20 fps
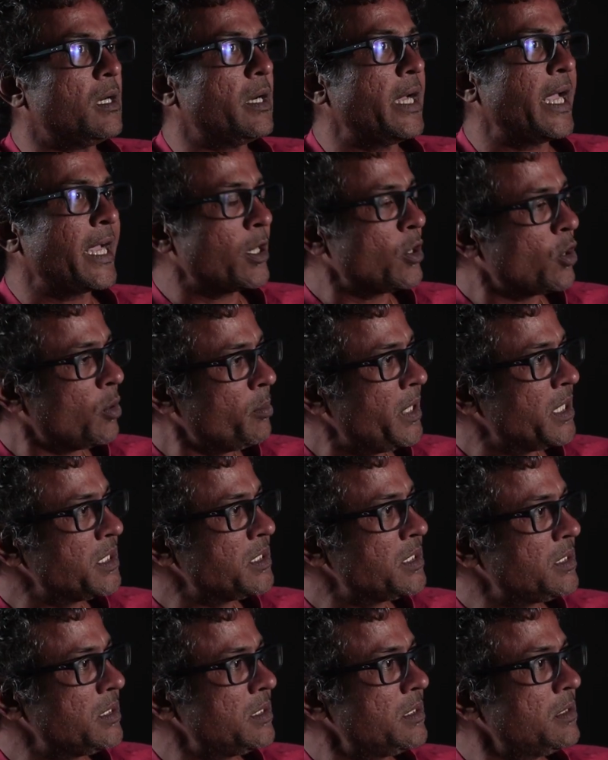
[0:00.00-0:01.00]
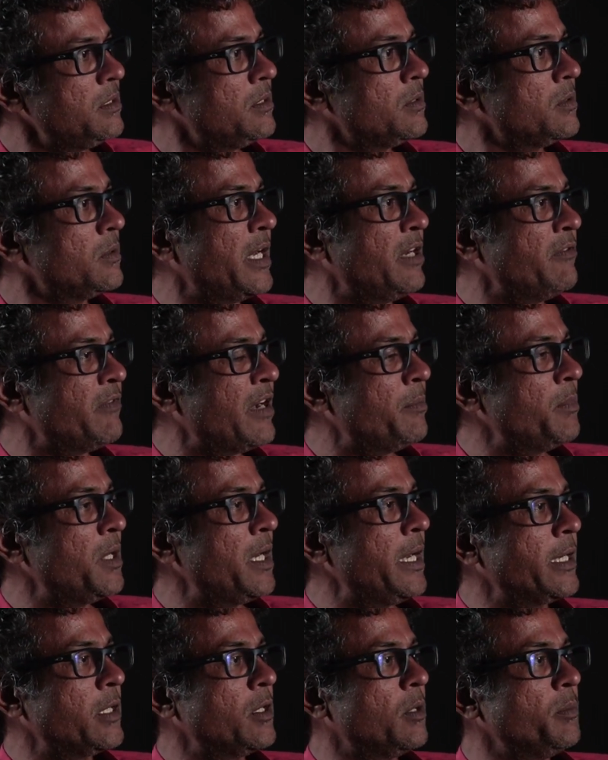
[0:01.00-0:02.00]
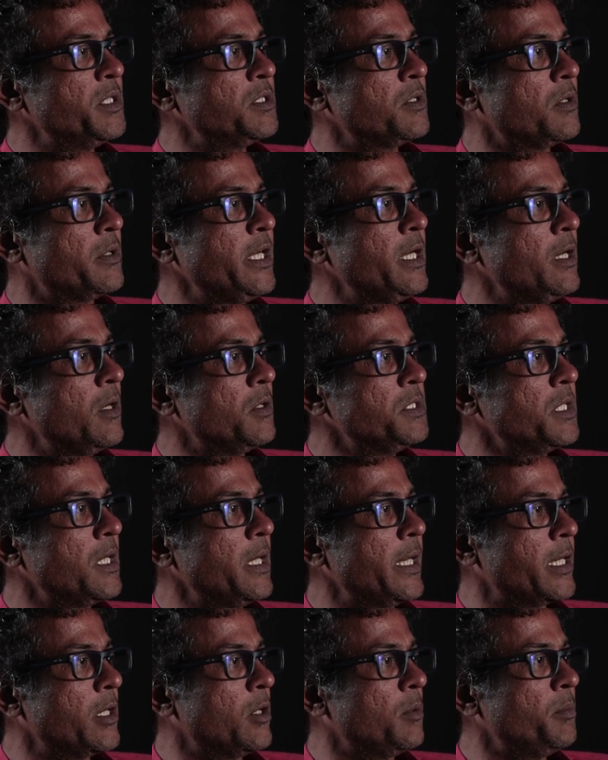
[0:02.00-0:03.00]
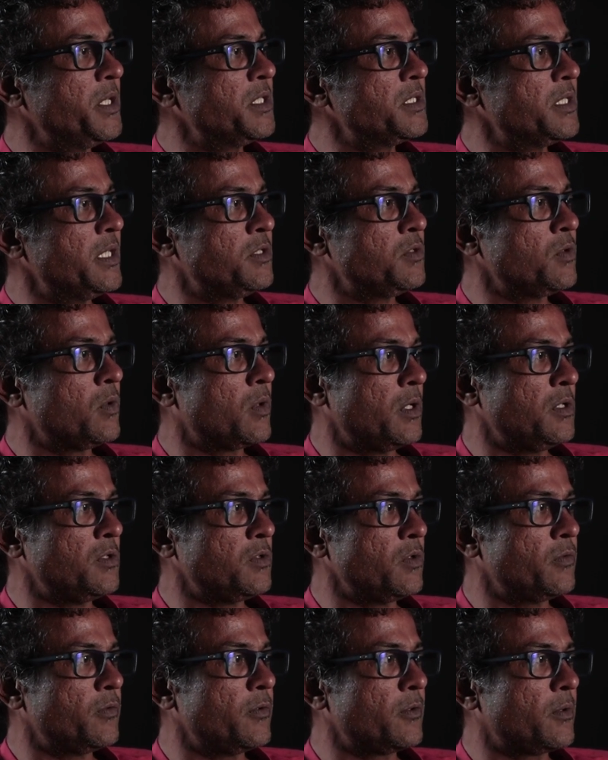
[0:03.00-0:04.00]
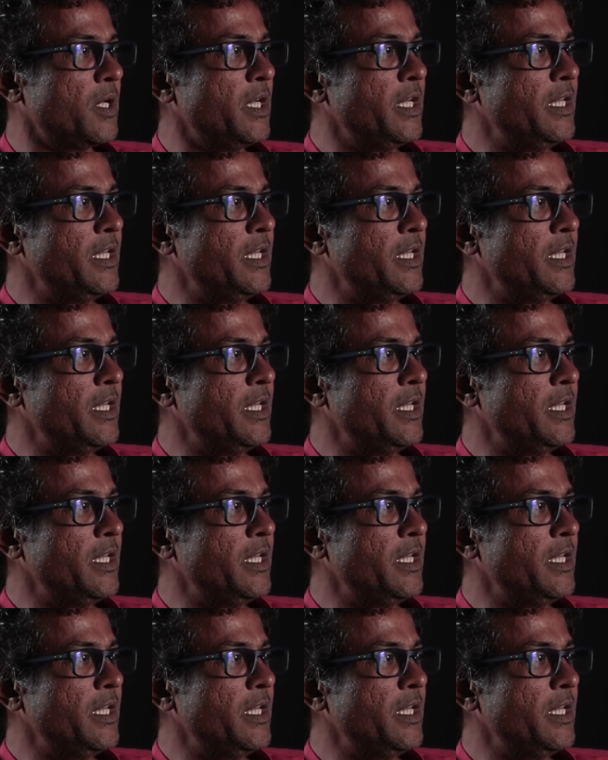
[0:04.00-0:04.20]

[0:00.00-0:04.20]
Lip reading: economics, environmental economics or ecological economics, and so on and so forth.